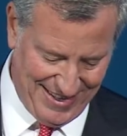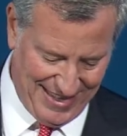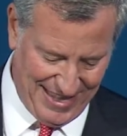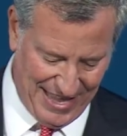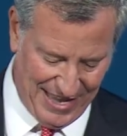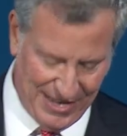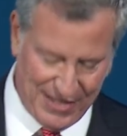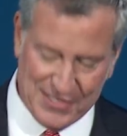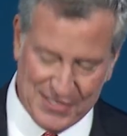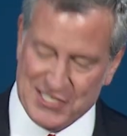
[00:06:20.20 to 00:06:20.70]

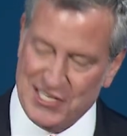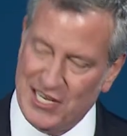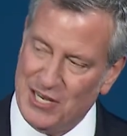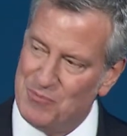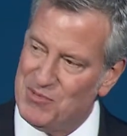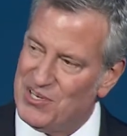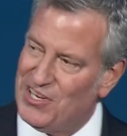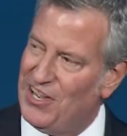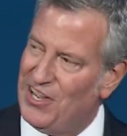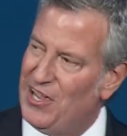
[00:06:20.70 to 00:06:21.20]
And at the
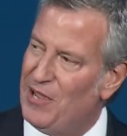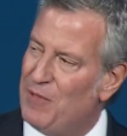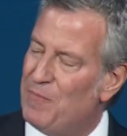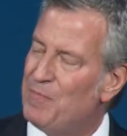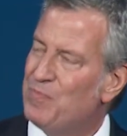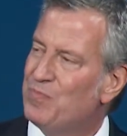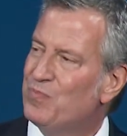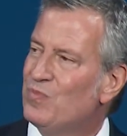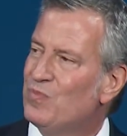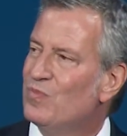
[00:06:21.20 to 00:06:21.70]
same
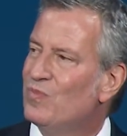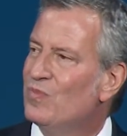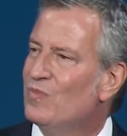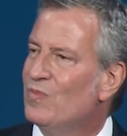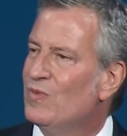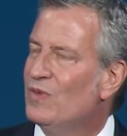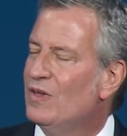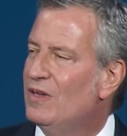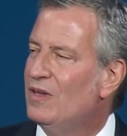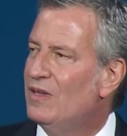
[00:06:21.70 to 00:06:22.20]
time,
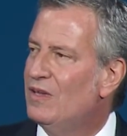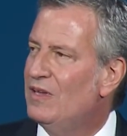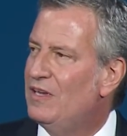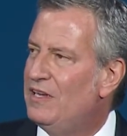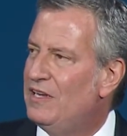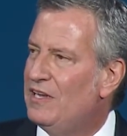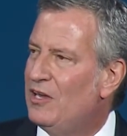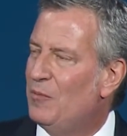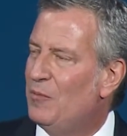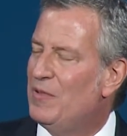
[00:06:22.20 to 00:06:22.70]

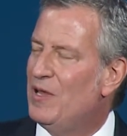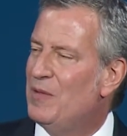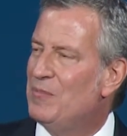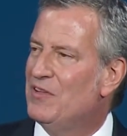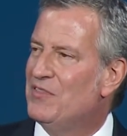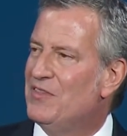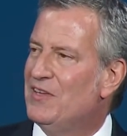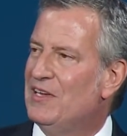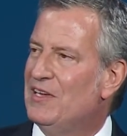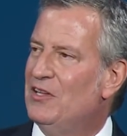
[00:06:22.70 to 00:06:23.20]
he helped them
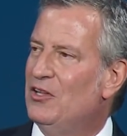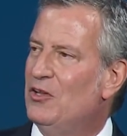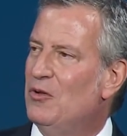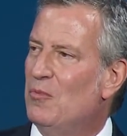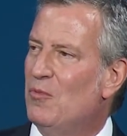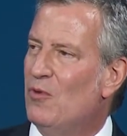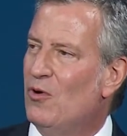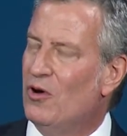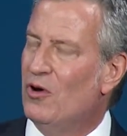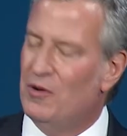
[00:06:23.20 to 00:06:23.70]
to think a little
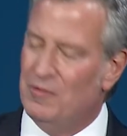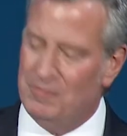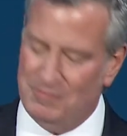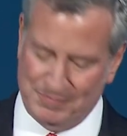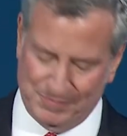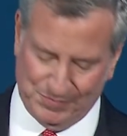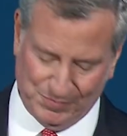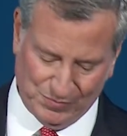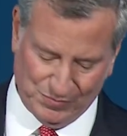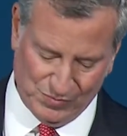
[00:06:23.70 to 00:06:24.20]
more
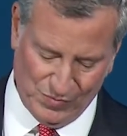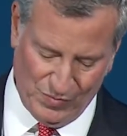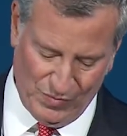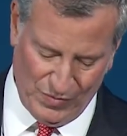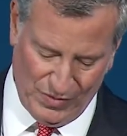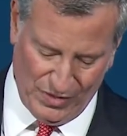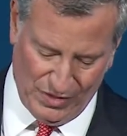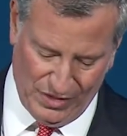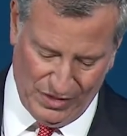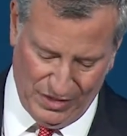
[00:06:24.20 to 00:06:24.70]

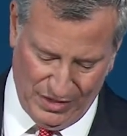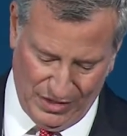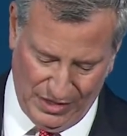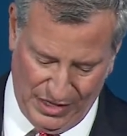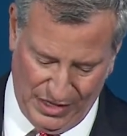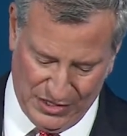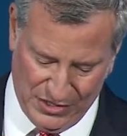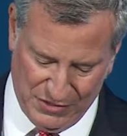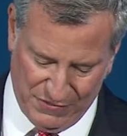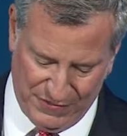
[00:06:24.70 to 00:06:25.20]

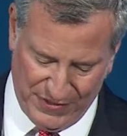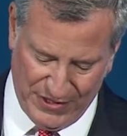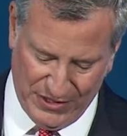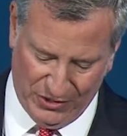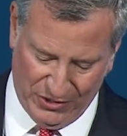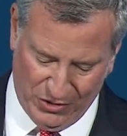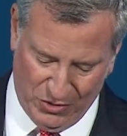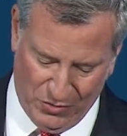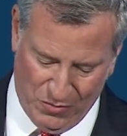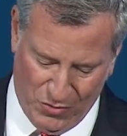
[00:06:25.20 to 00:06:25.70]
and to feel a
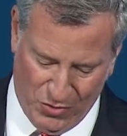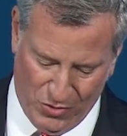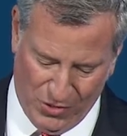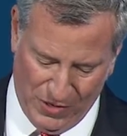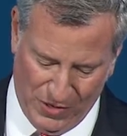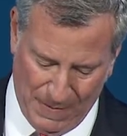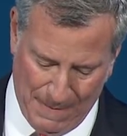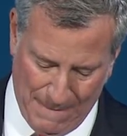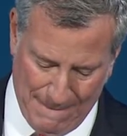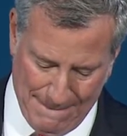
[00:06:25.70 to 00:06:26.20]
little
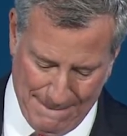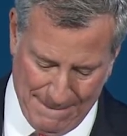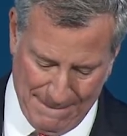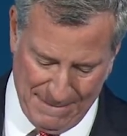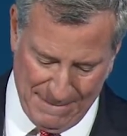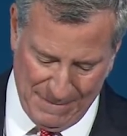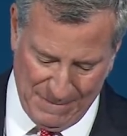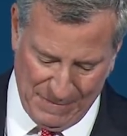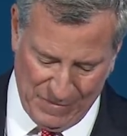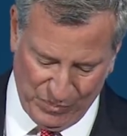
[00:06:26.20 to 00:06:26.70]
more
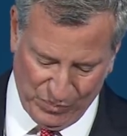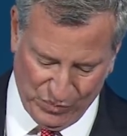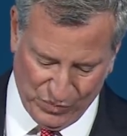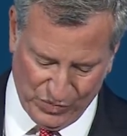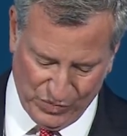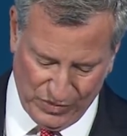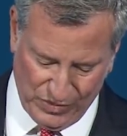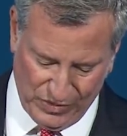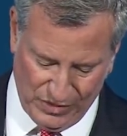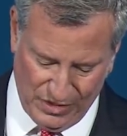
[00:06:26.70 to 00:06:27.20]

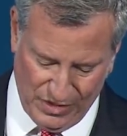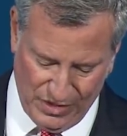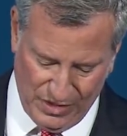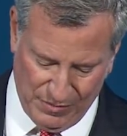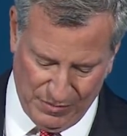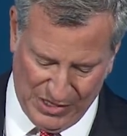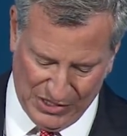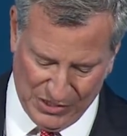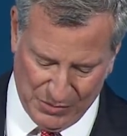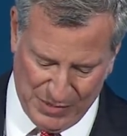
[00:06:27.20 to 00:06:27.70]

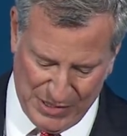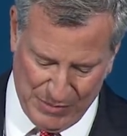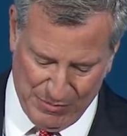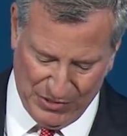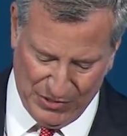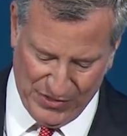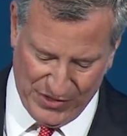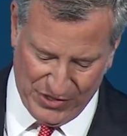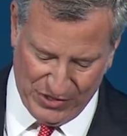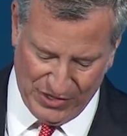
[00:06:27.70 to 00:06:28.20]
about the
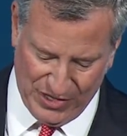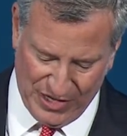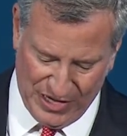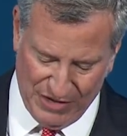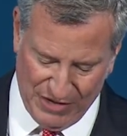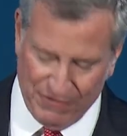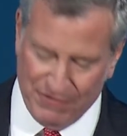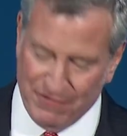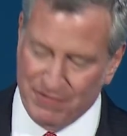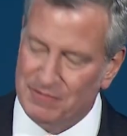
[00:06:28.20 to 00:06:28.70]
people in their
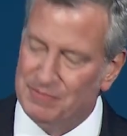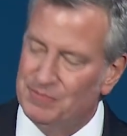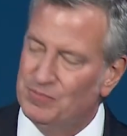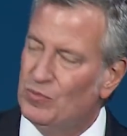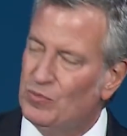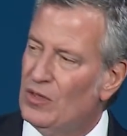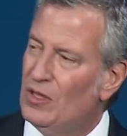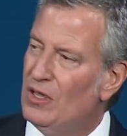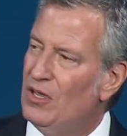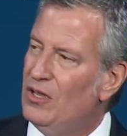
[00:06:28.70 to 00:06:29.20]
life
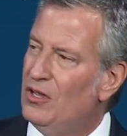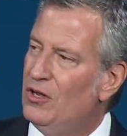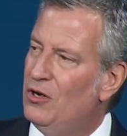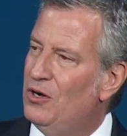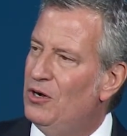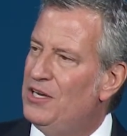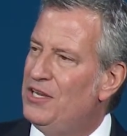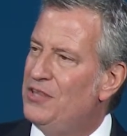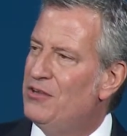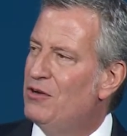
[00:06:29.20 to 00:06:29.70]
who
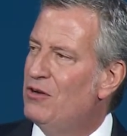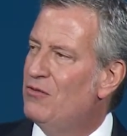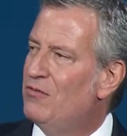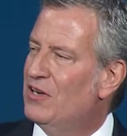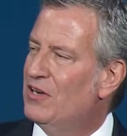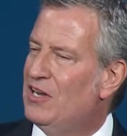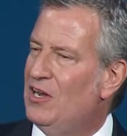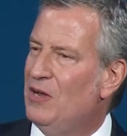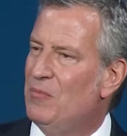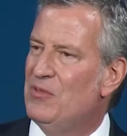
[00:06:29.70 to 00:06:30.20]
had either
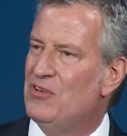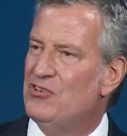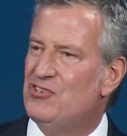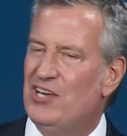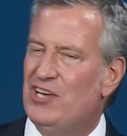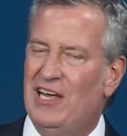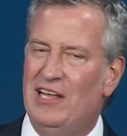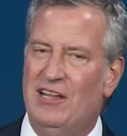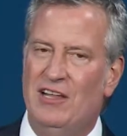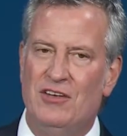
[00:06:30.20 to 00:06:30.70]
overcome the
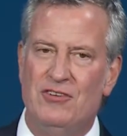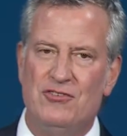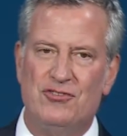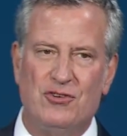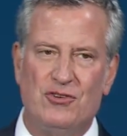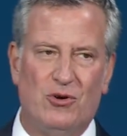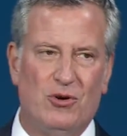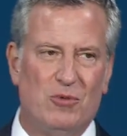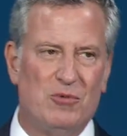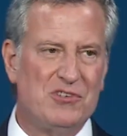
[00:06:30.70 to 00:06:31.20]
challenge
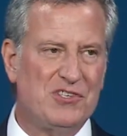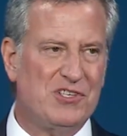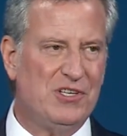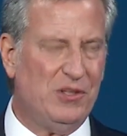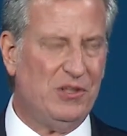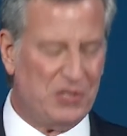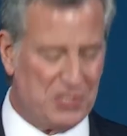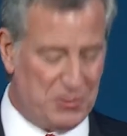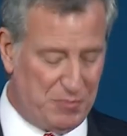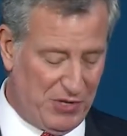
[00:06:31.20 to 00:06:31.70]
or were
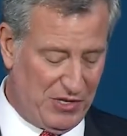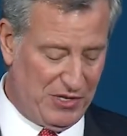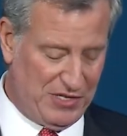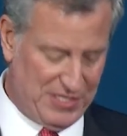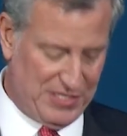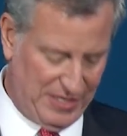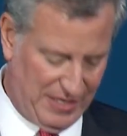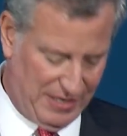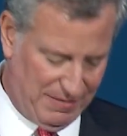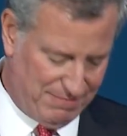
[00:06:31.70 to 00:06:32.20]
still
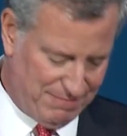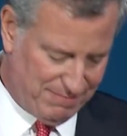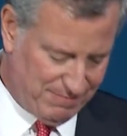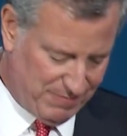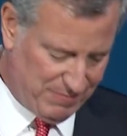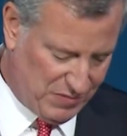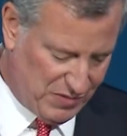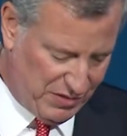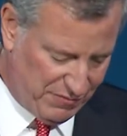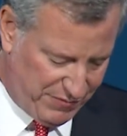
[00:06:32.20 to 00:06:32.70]
experiencing it,
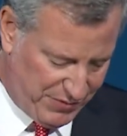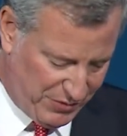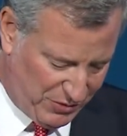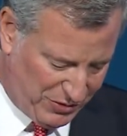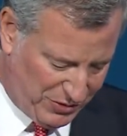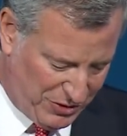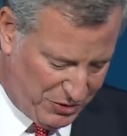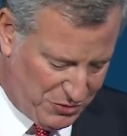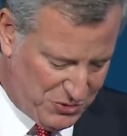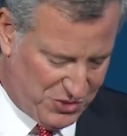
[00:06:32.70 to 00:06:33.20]
to feel
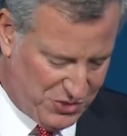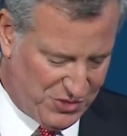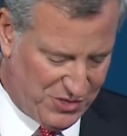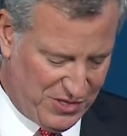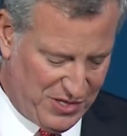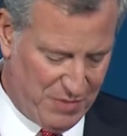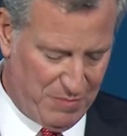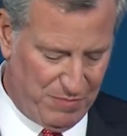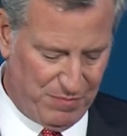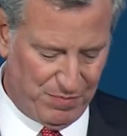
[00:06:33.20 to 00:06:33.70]
closer to
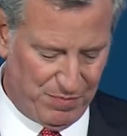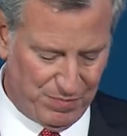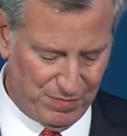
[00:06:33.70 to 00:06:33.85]
them.